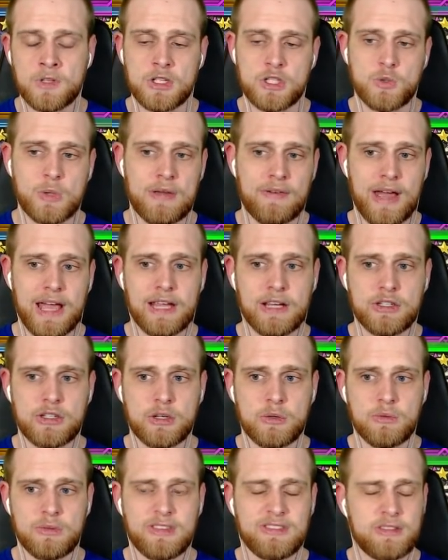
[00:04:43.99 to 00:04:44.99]
So we have High
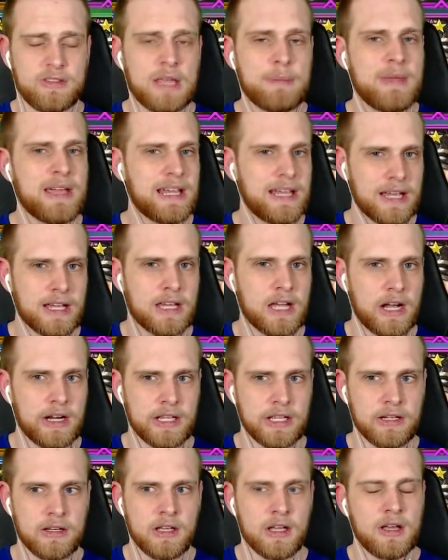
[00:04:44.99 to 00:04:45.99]
Khatun, they may get cut
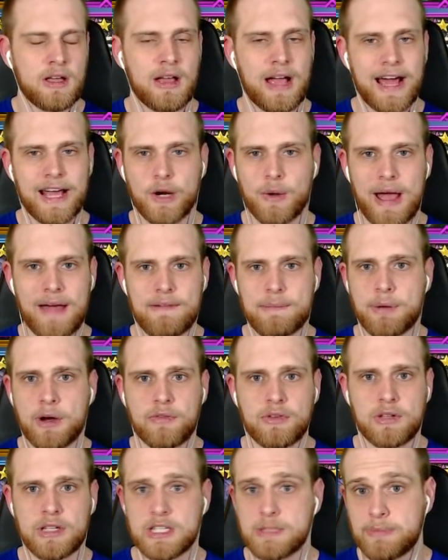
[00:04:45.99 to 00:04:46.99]
in. I don't have a
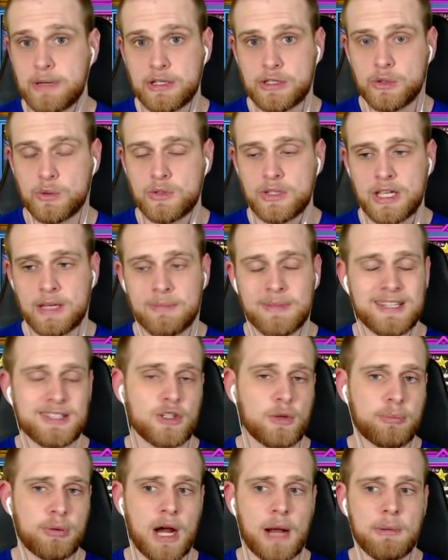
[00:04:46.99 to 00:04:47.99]
perfectly speed tuned team, that's
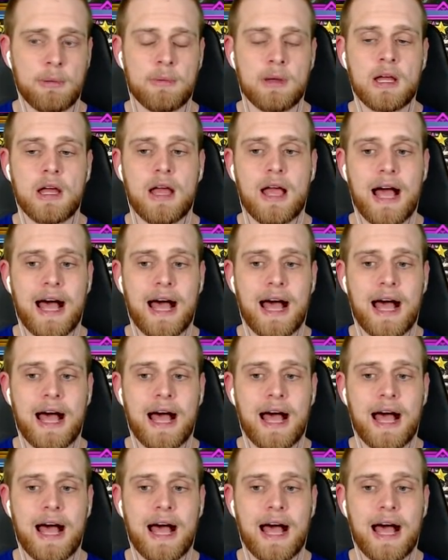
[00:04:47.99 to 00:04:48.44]
no problem.